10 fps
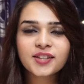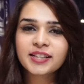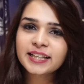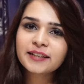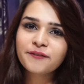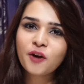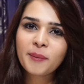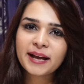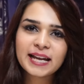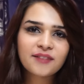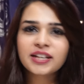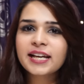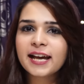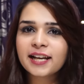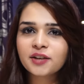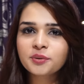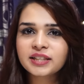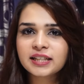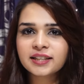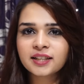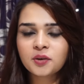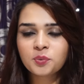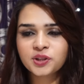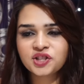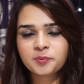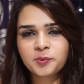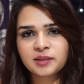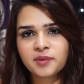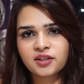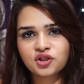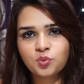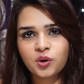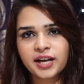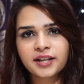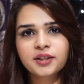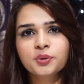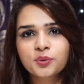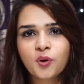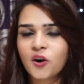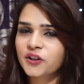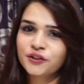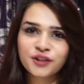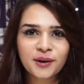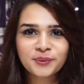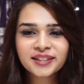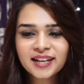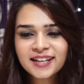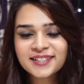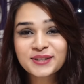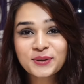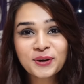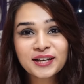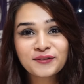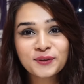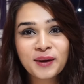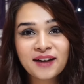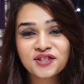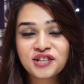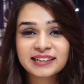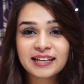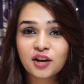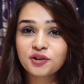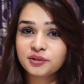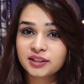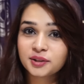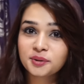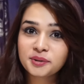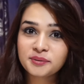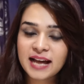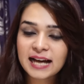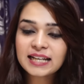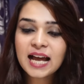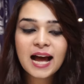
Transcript: The link for my everyday hair care routine, which is pretty much what I do all year round. So if you haven't checked that out, you can go do that.